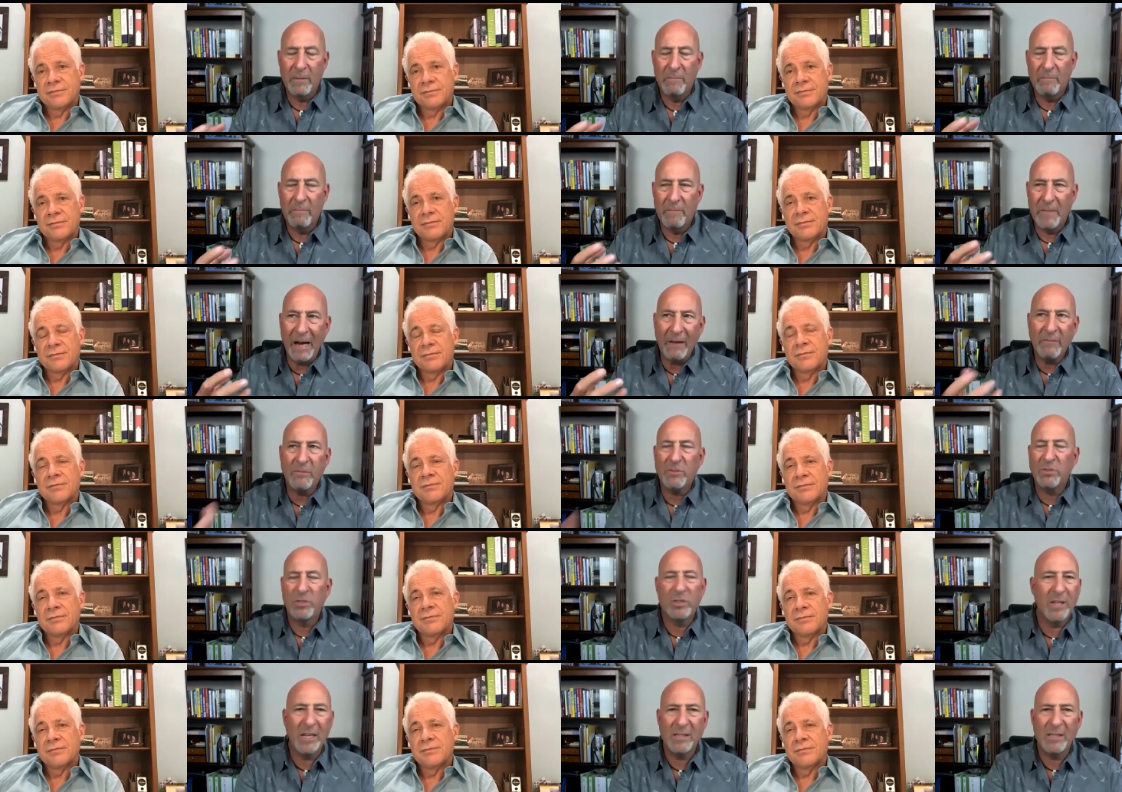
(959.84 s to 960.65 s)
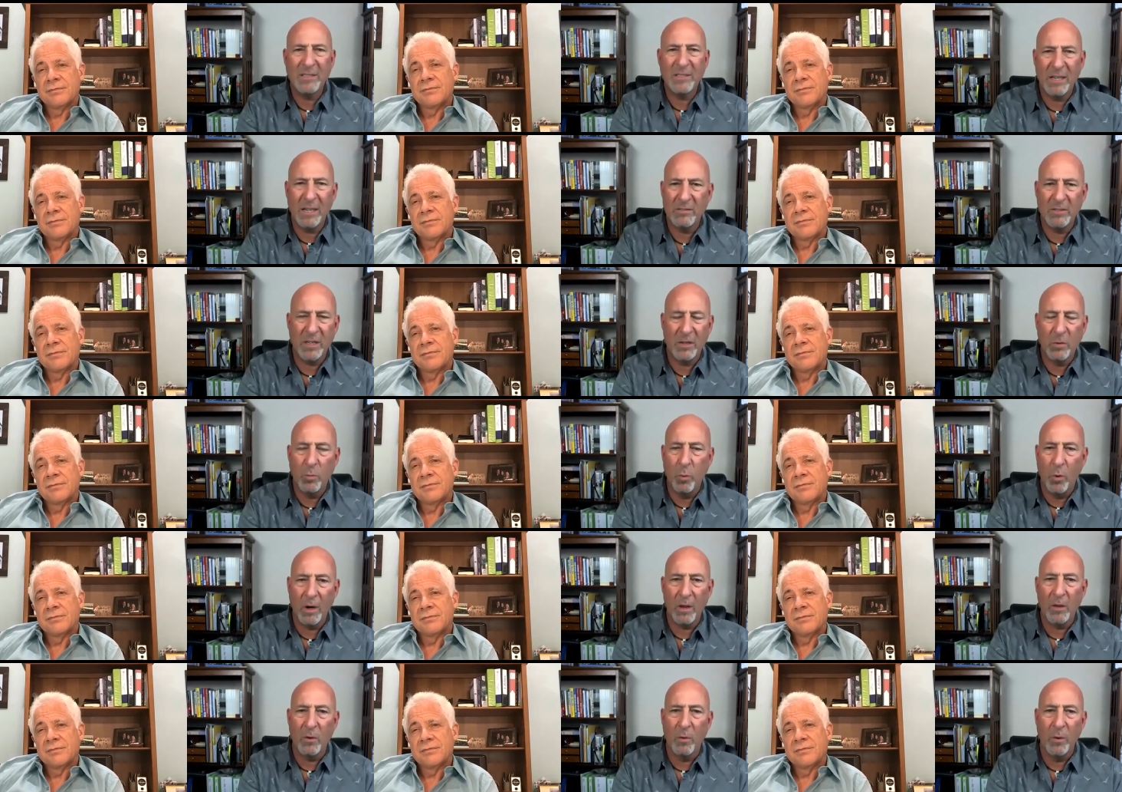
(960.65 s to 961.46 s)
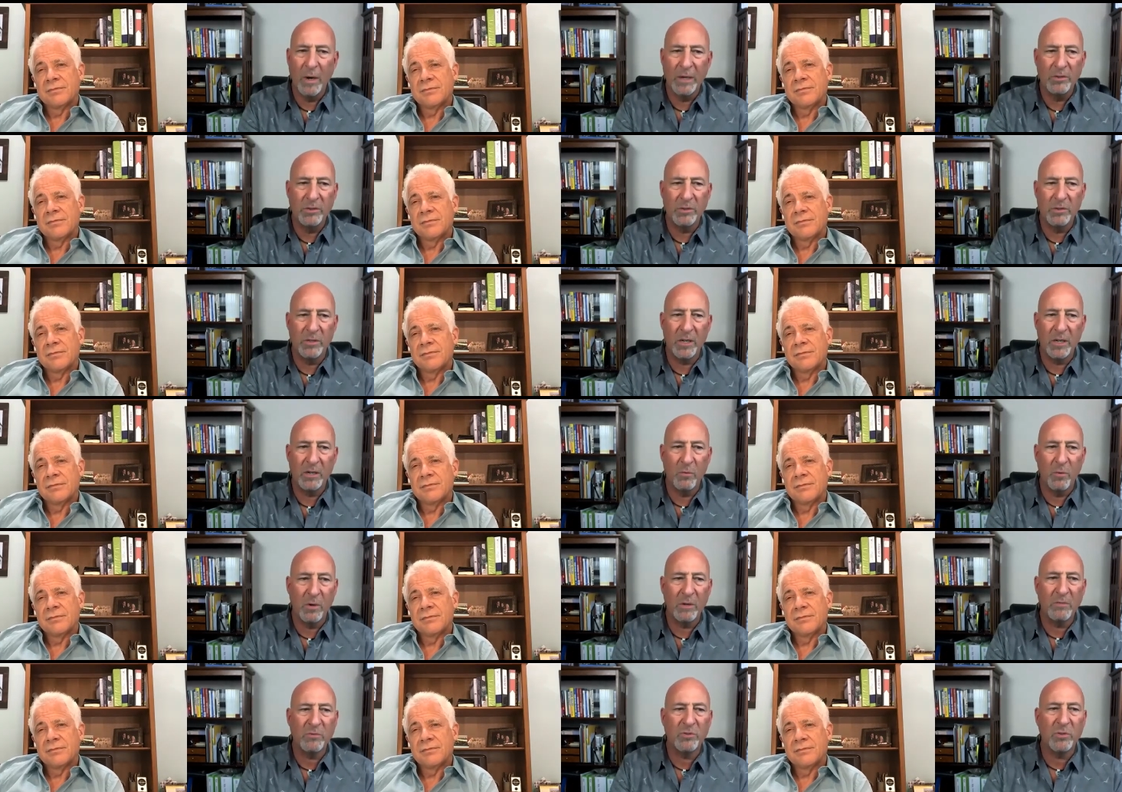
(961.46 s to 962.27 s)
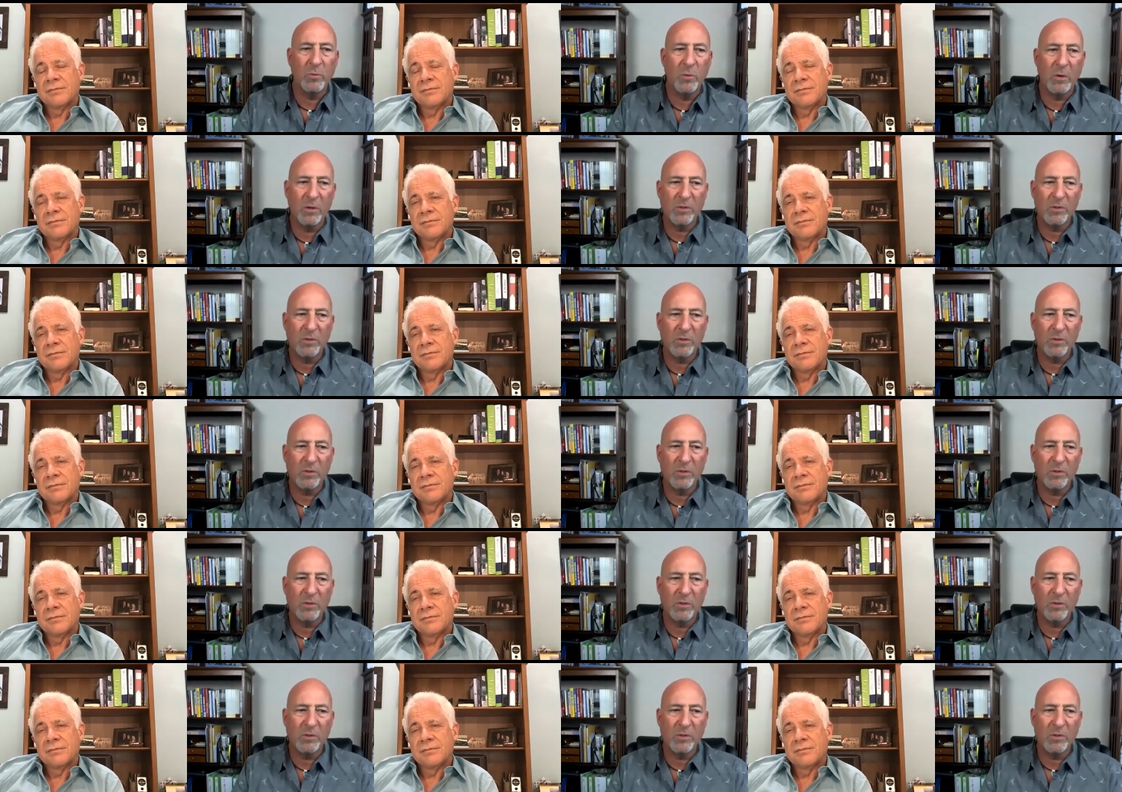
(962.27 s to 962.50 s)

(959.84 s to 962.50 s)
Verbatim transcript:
Speaker 1: that was that sounds like one of the ways you did it what are what